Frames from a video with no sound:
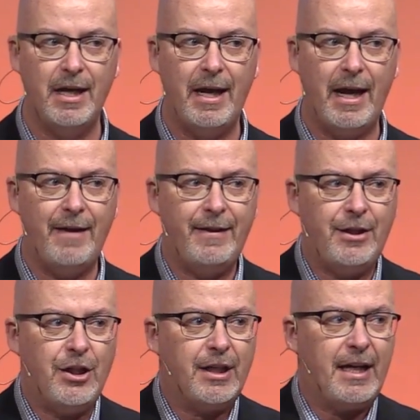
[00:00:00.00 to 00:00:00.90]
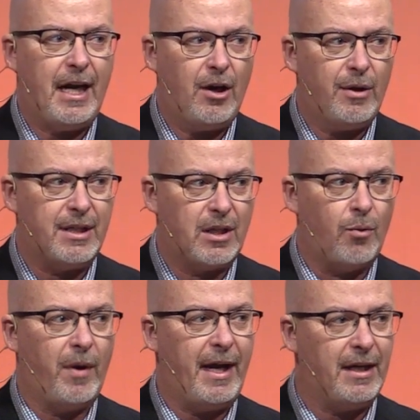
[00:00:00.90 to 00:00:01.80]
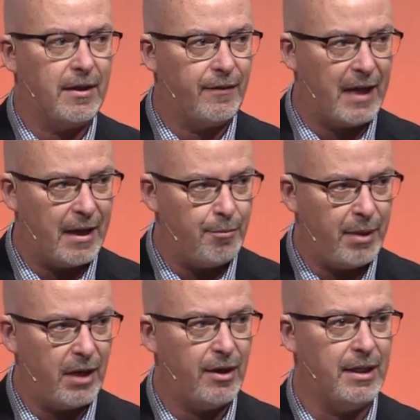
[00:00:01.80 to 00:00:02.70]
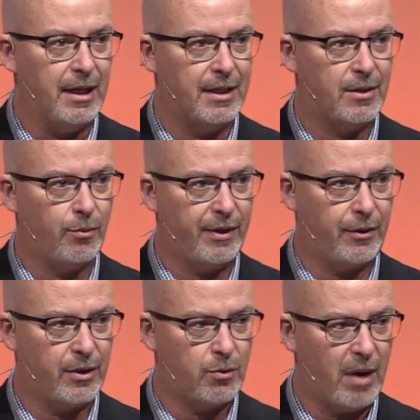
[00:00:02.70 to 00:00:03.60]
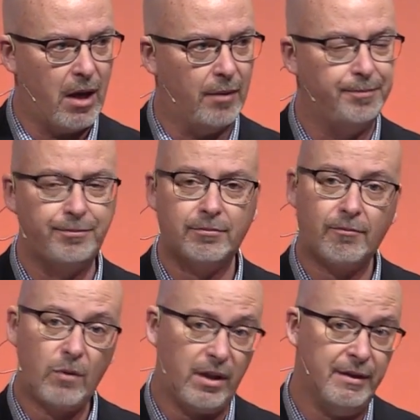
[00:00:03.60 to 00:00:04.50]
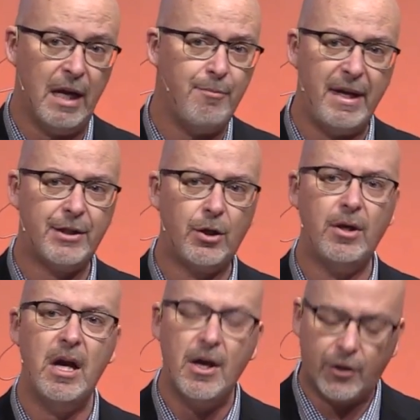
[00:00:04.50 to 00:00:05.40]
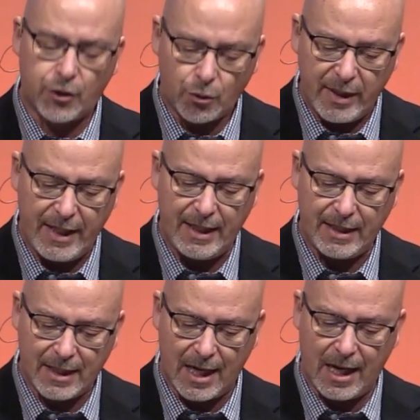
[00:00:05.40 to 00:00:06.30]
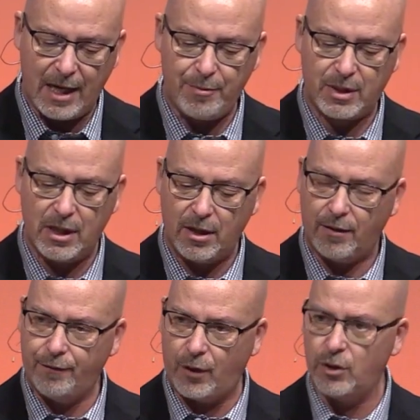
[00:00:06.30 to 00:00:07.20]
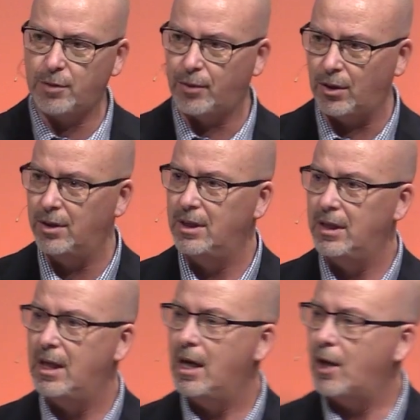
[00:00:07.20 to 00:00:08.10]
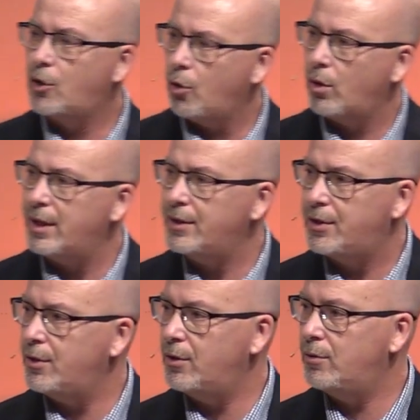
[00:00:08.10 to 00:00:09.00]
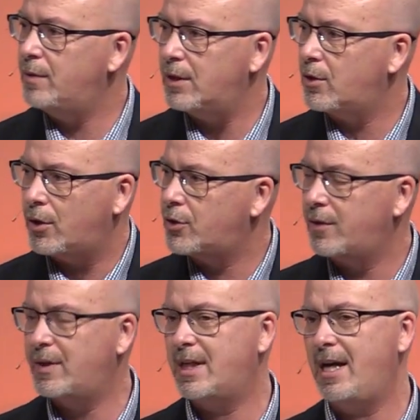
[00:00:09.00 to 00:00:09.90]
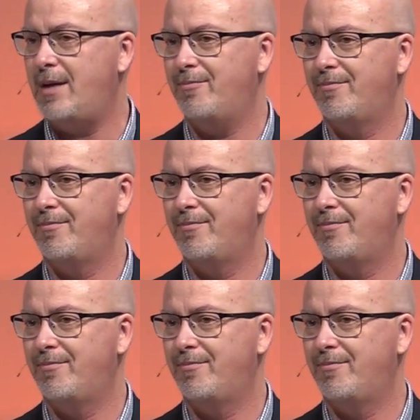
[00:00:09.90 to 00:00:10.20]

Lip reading: and she carries the weight of that barrenness with her as well. And that makes her 3 times vulnerable according to the culture of the time.